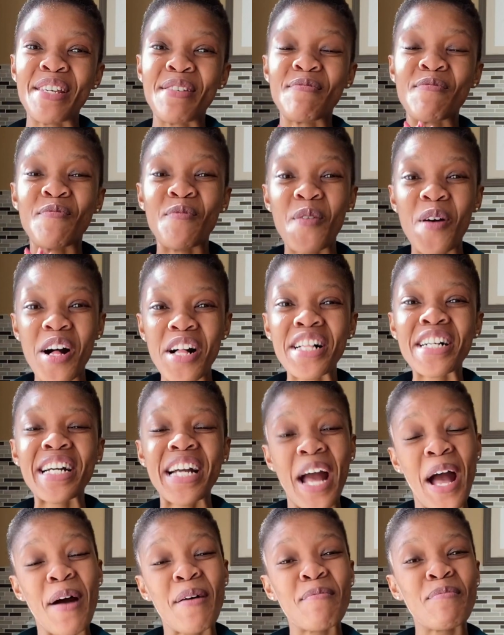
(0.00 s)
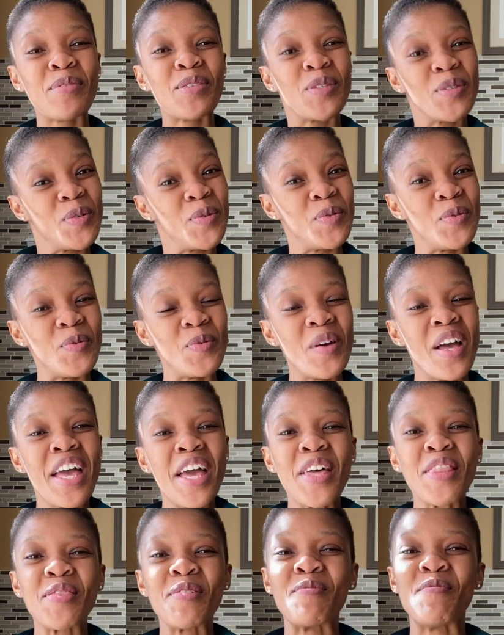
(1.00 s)
Welcome to
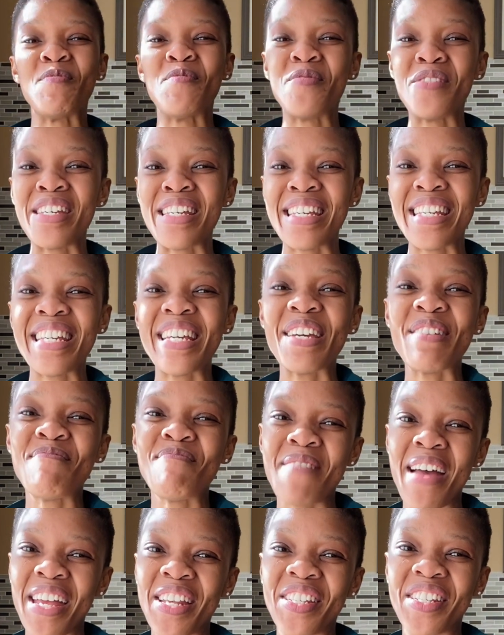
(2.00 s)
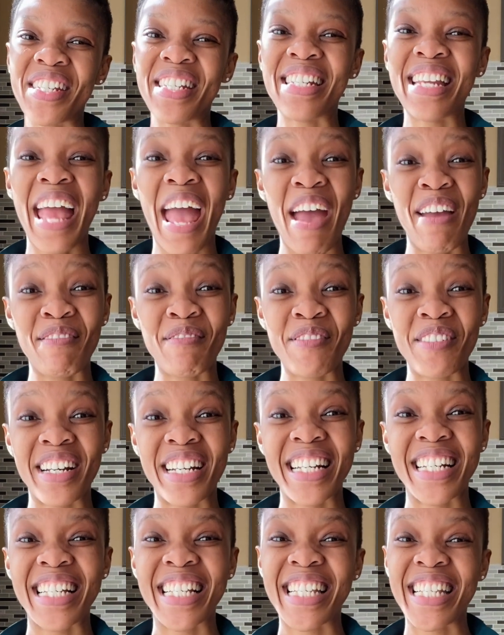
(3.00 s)
the ReImagine
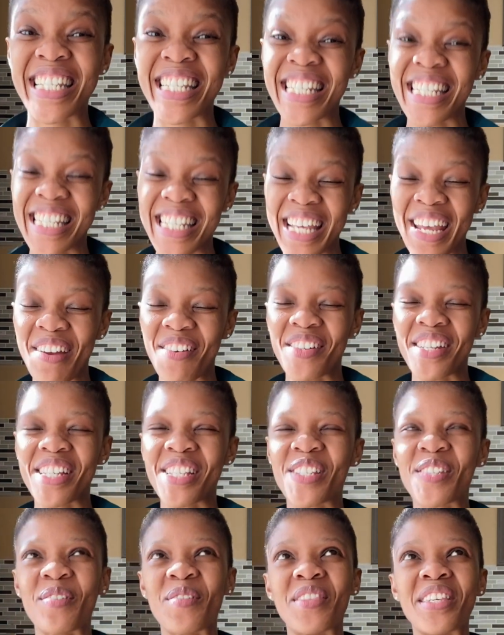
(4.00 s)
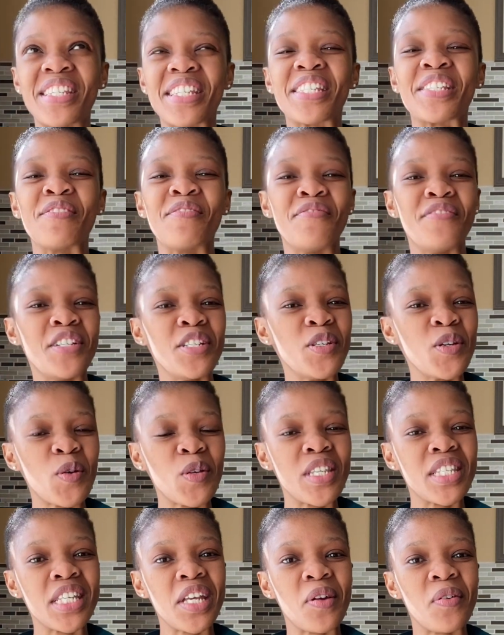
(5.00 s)
Africa series. So this is a video
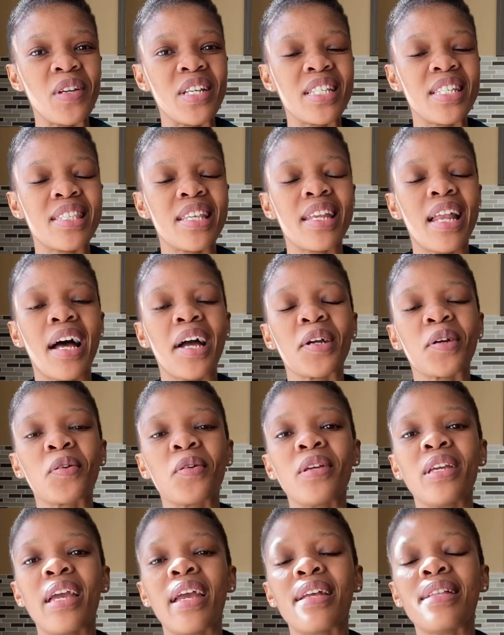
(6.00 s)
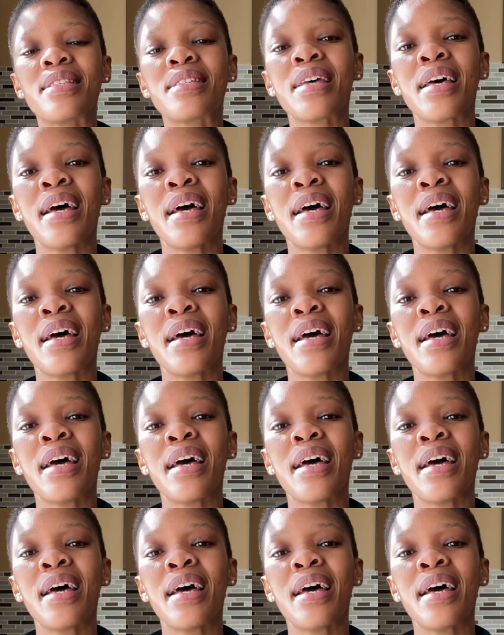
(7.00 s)
series that I create